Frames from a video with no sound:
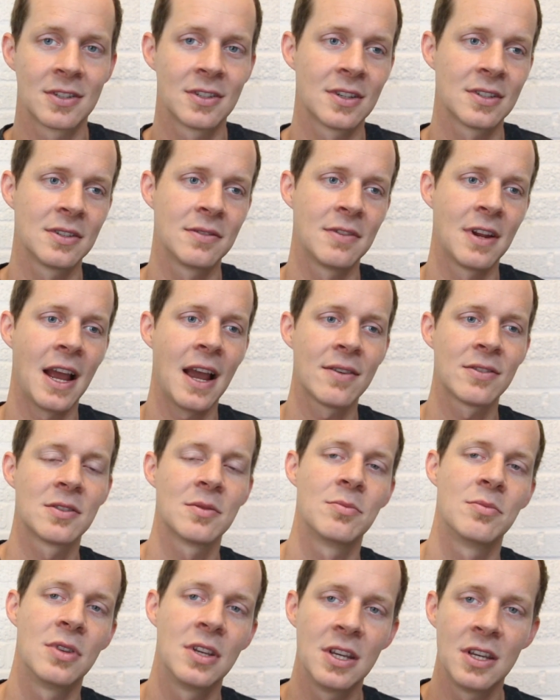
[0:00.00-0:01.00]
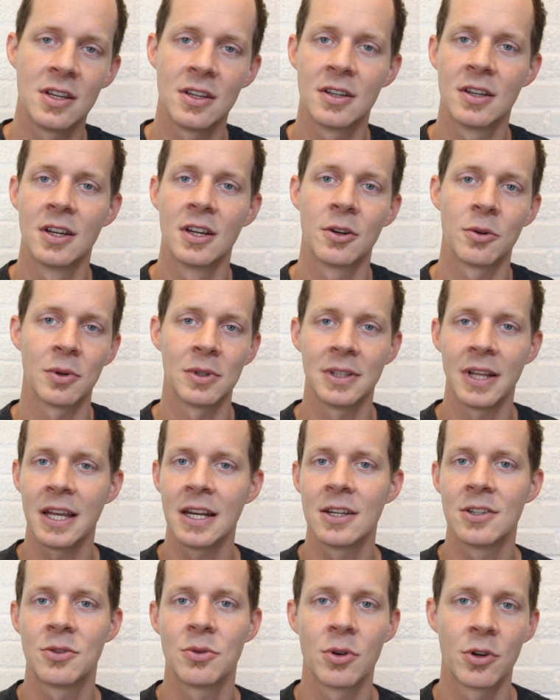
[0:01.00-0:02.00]
It doesn't even have to be
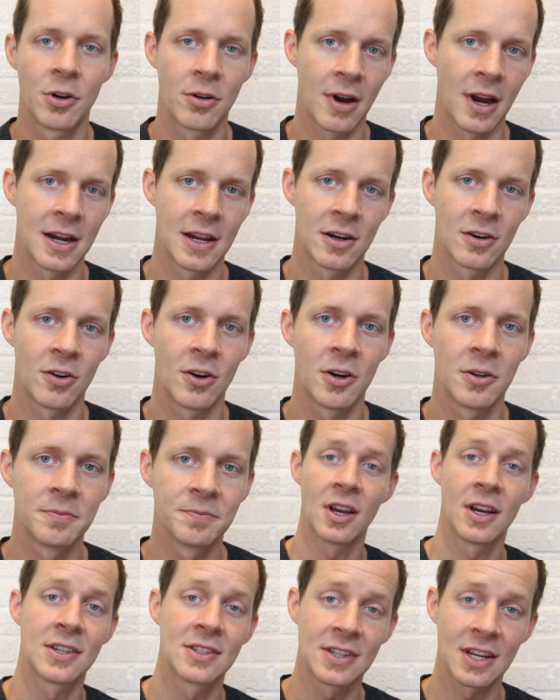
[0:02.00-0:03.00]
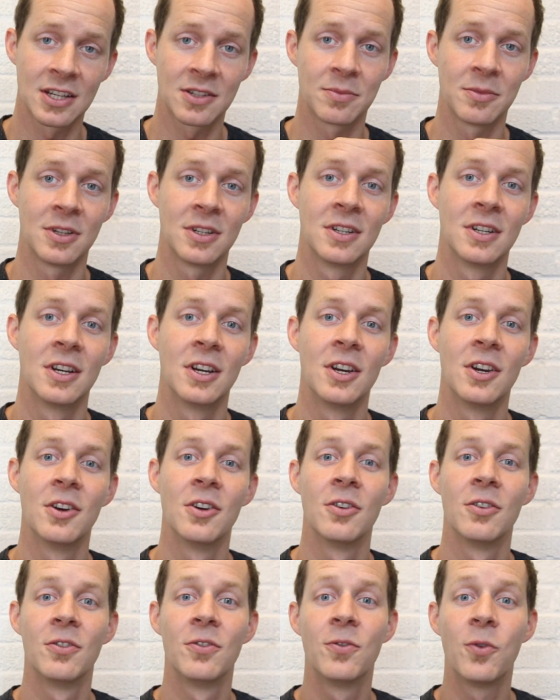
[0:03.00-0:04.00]
related to a grade at all. Assessment
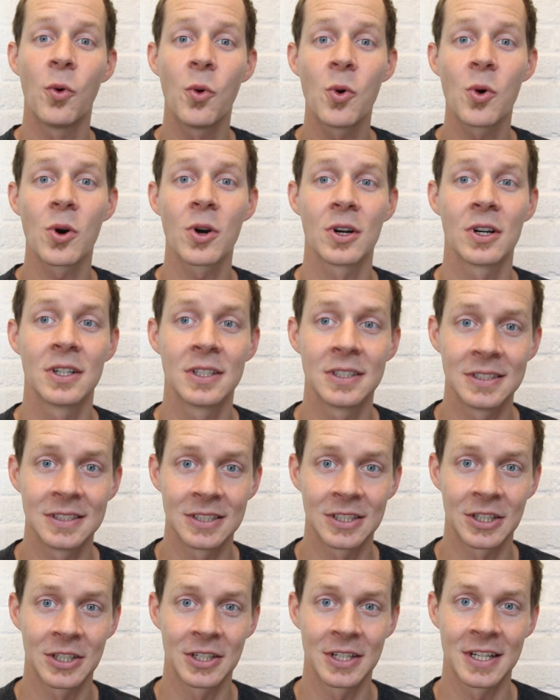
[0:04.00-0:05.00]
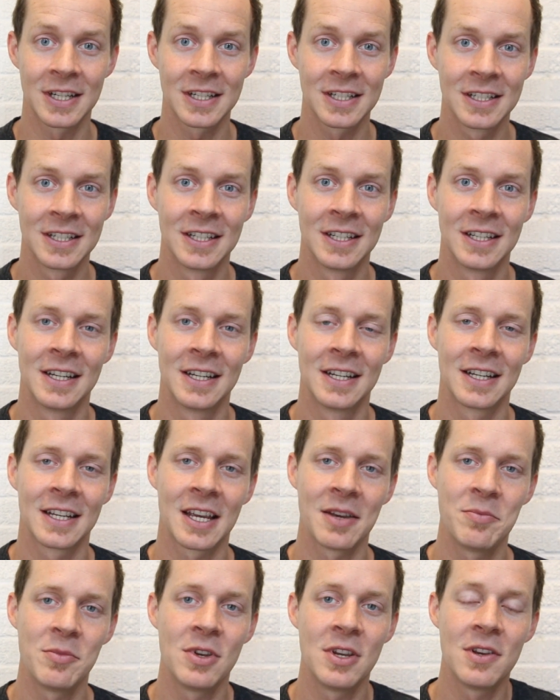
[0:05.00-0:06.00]
for learning
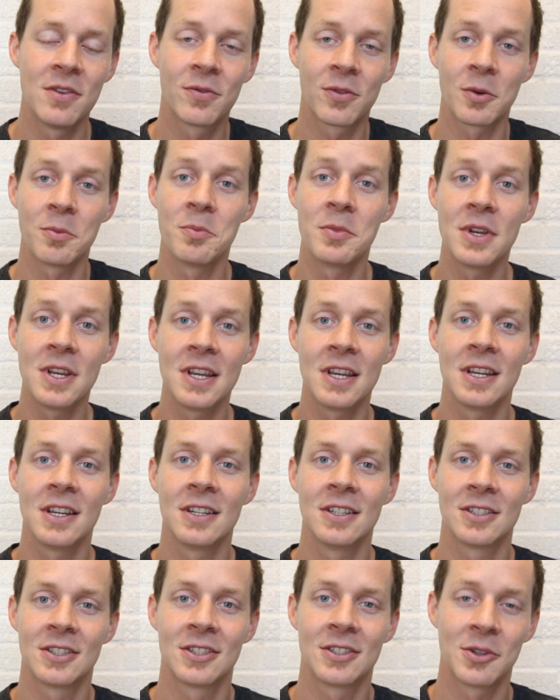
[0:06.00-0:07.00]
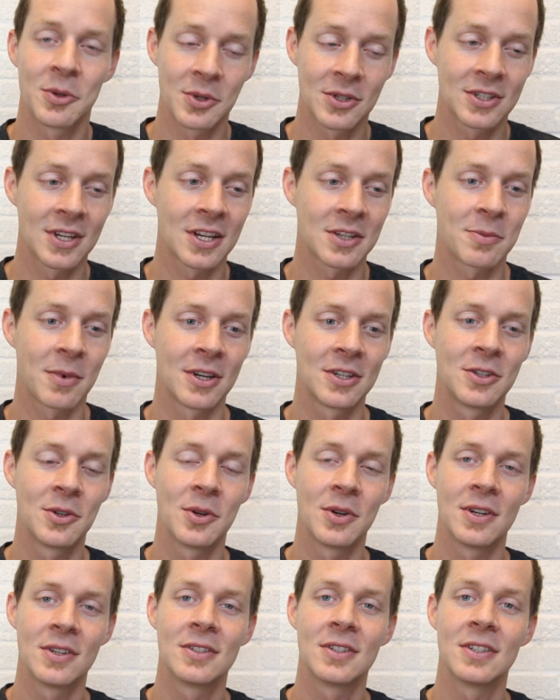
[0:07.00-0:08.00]
can be for me to assess my
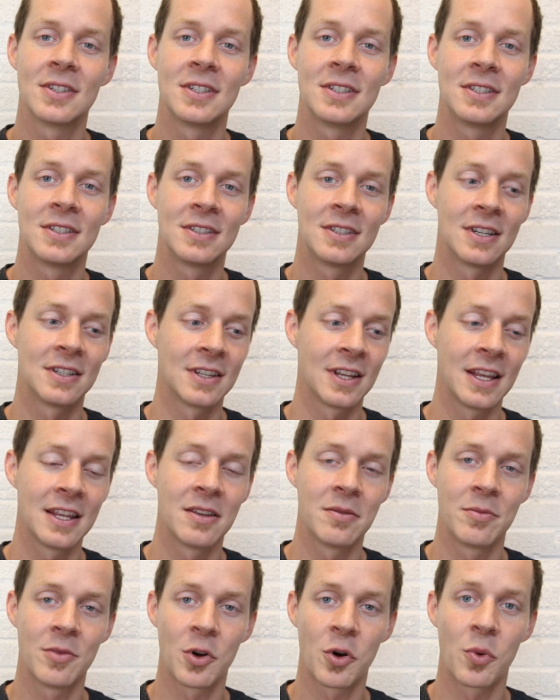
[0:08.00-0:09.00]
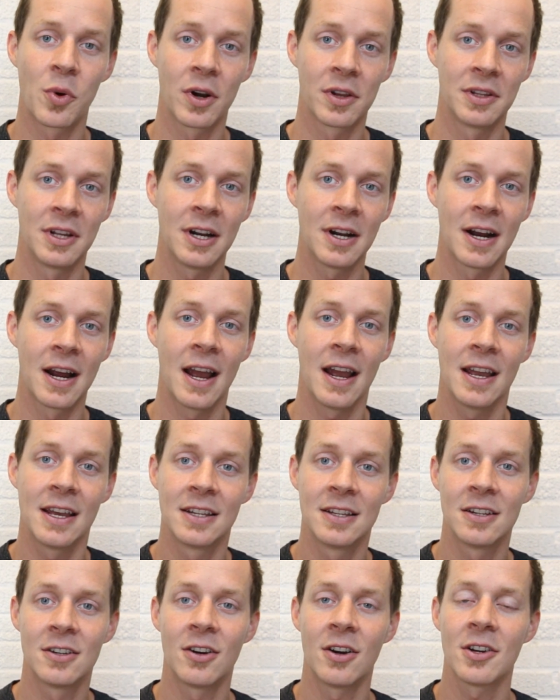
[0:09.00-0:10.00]
students, to let them know where they're at,
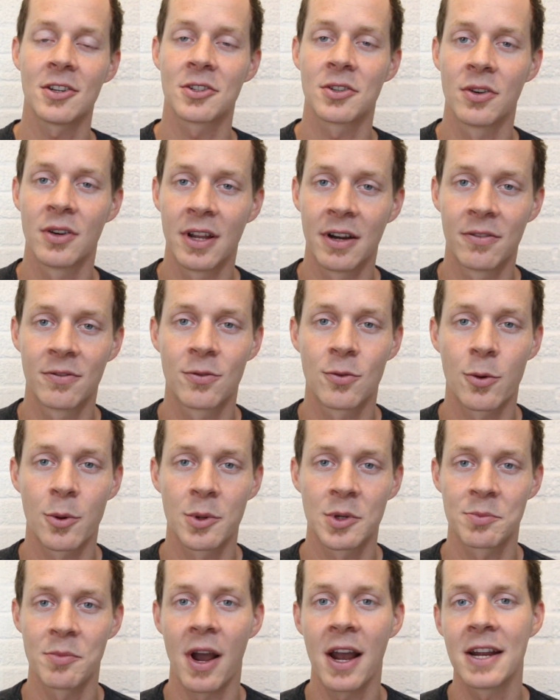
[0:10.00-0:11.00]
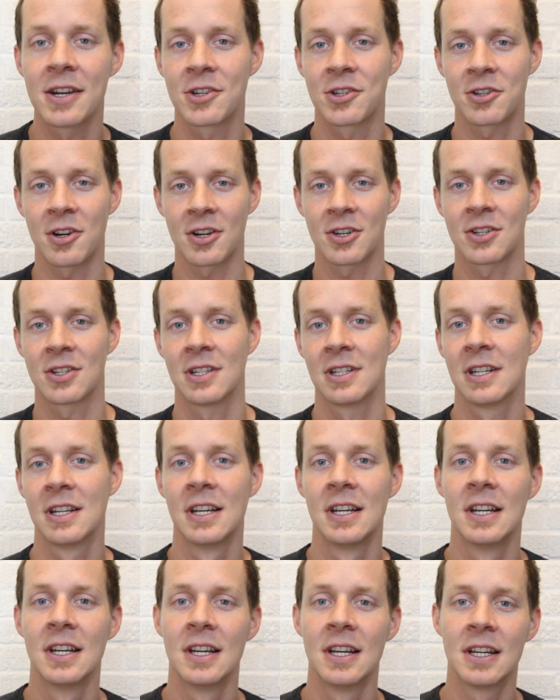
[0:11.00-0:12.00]
and then also that informs my instruction
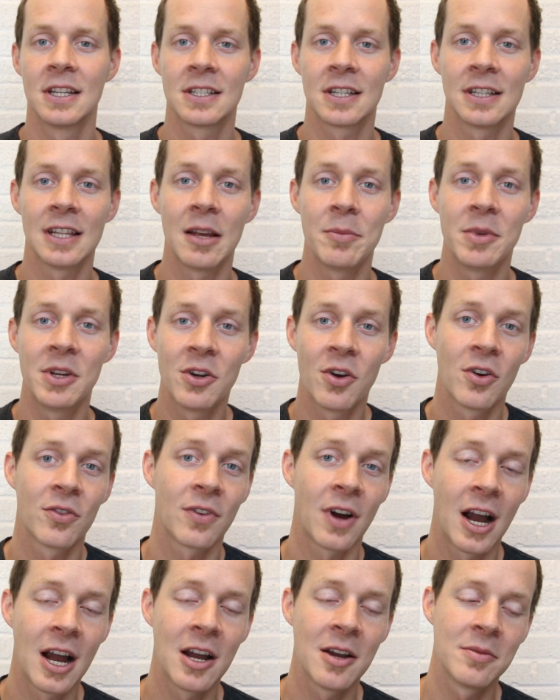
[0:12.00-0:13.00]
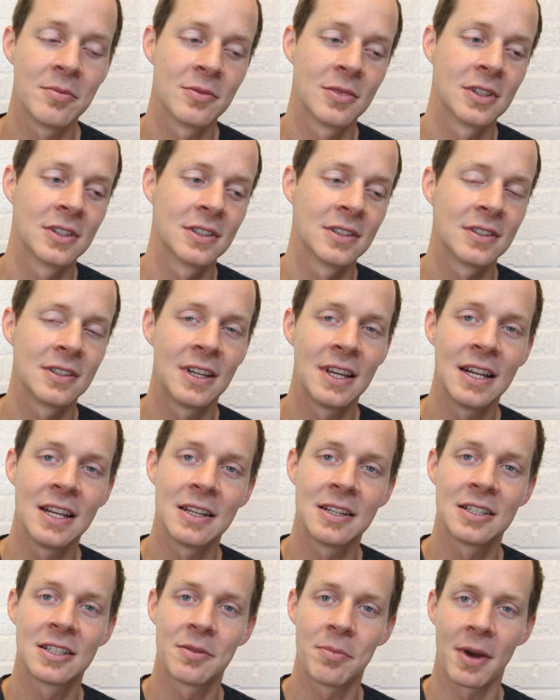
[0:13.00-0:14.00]
to let me know if I'm
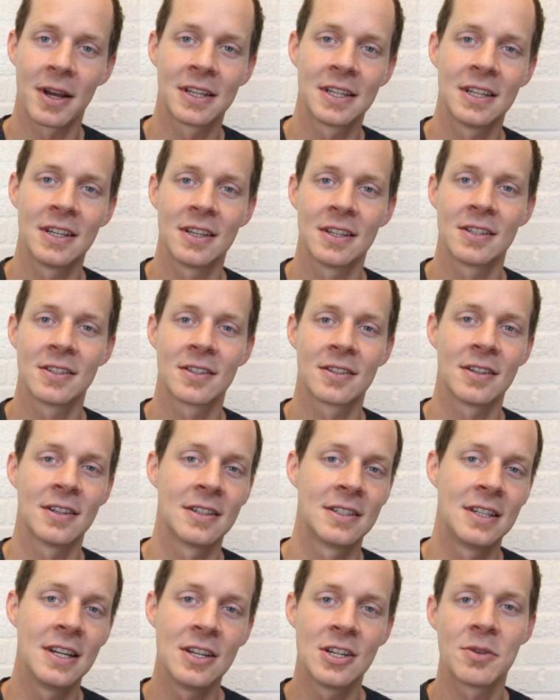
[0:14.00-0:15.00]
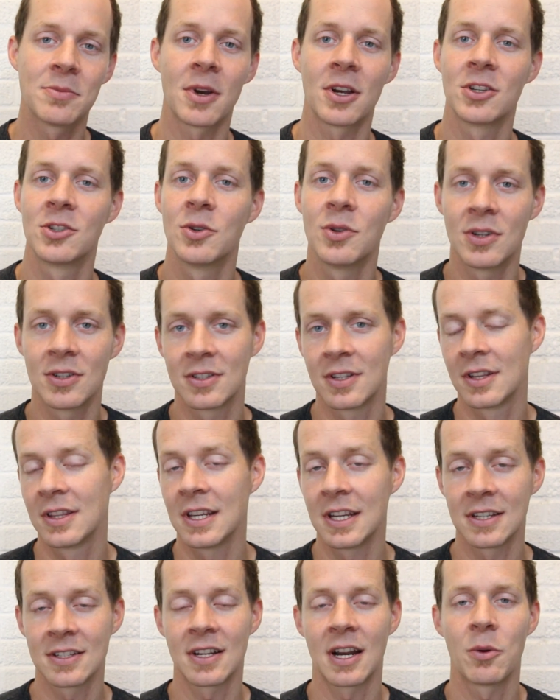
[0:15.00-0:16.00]
getting to my kids and teaching my students the
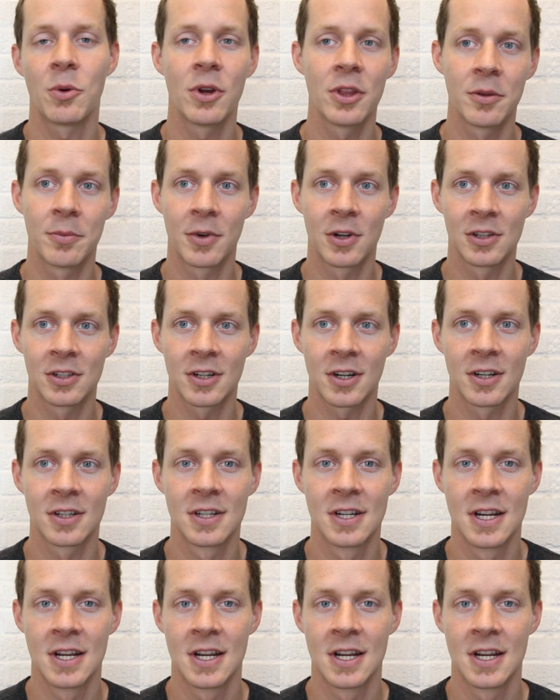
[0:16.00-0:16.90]
things that I want them to learn.